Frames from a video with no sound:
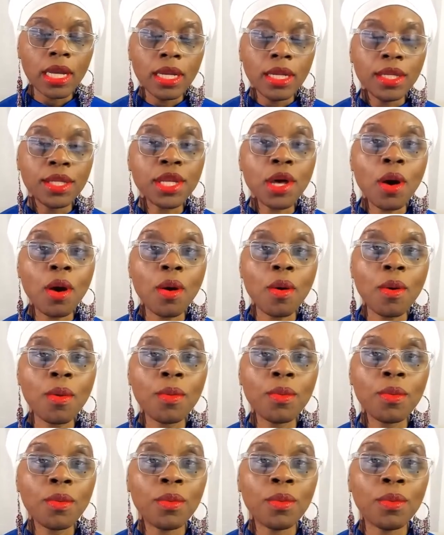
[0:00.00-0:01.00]
So
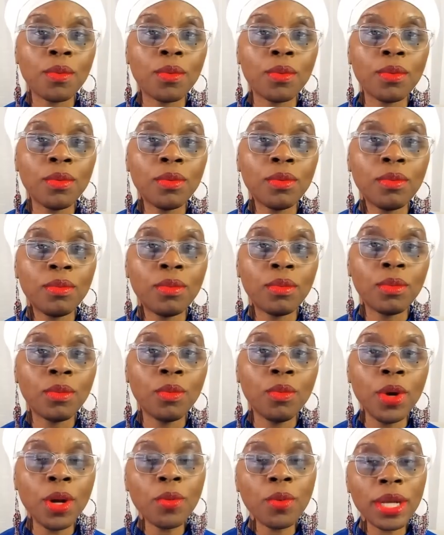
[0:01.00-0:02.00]

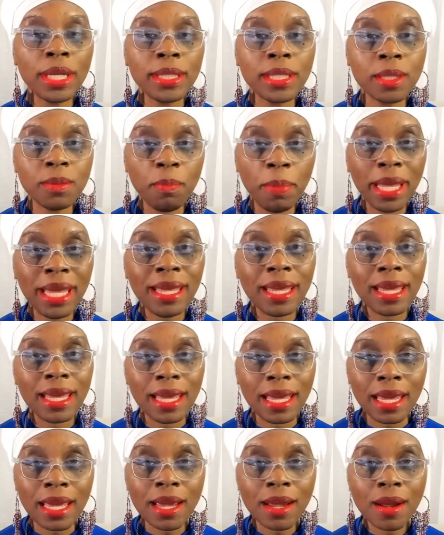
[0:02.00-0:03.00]
when we speak
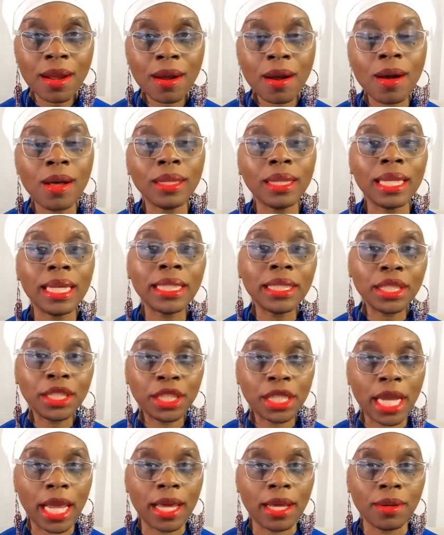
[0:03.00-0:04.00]
here on this
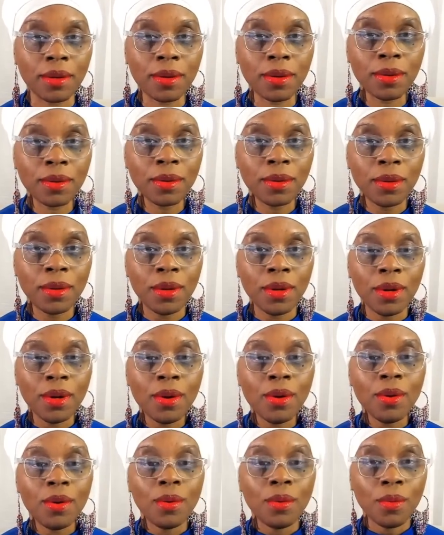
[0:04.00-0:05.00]
channel,
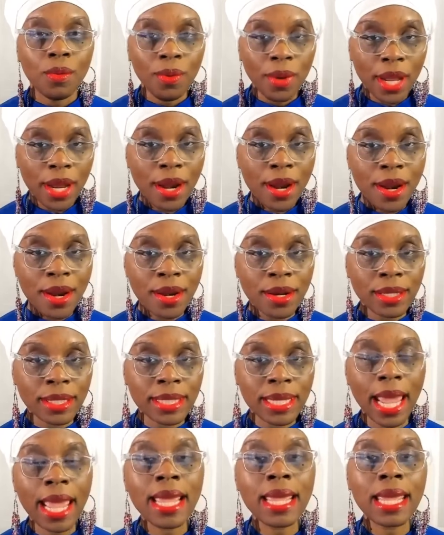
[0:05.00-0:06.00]
we're
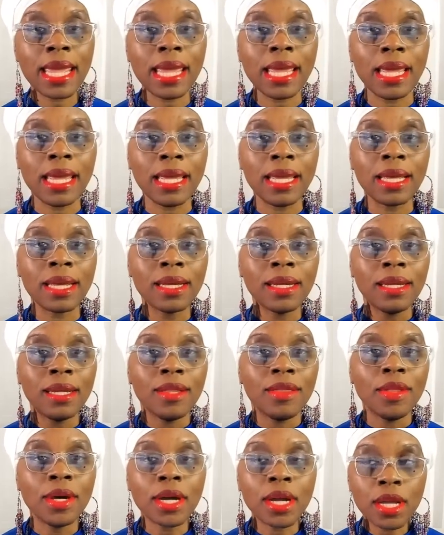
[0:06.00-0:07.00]
taking
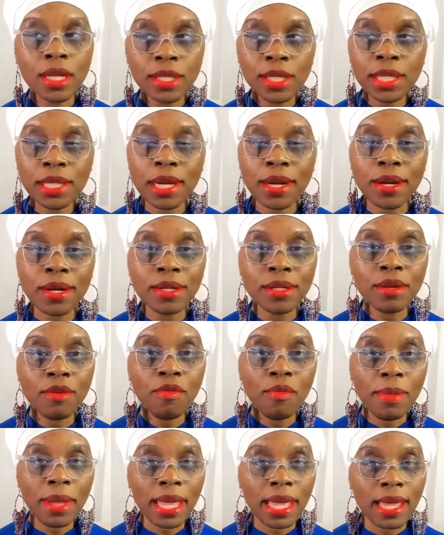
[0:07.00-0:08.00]
the concerns of
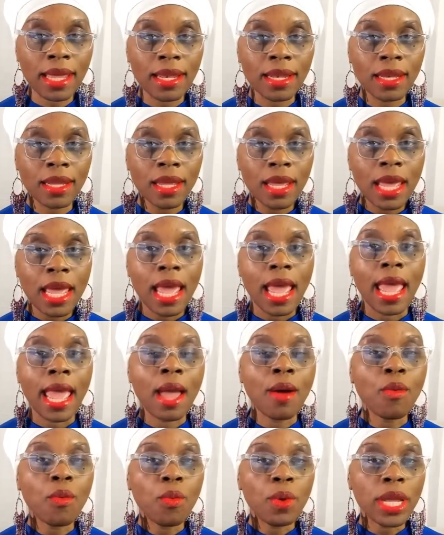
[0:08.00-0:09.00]
men
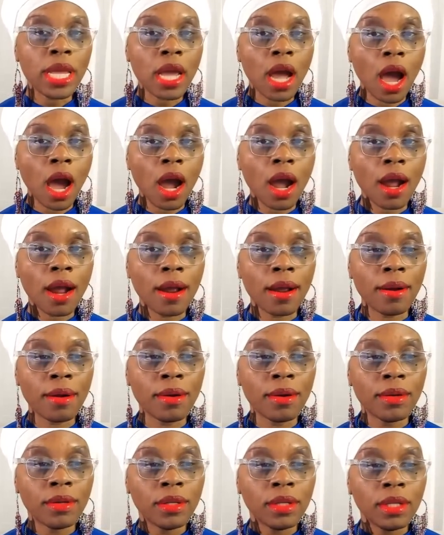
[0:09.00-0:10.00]
and we
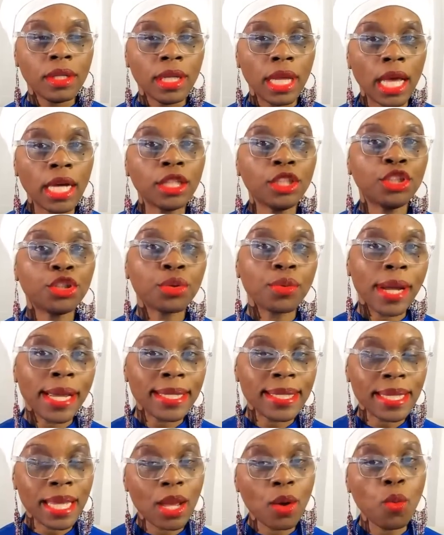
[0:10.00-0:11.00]
are
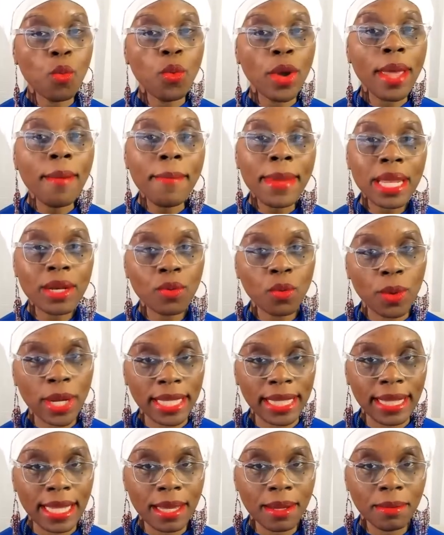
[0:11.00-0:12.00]
addressing women
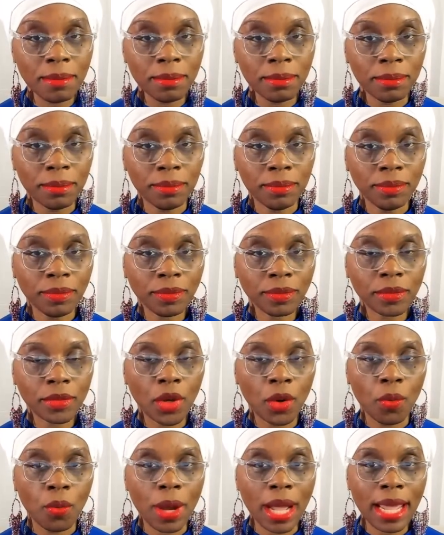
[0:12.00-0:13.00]
with them,
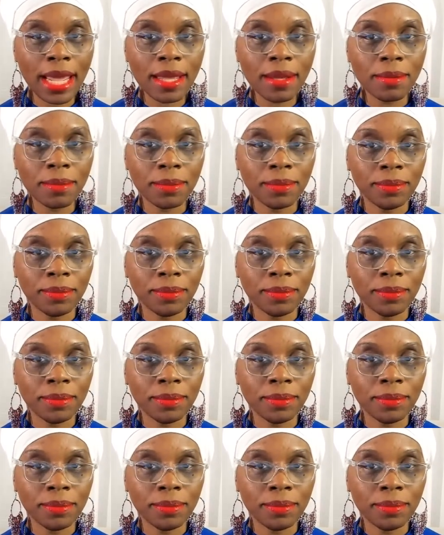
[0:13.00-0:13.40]
right?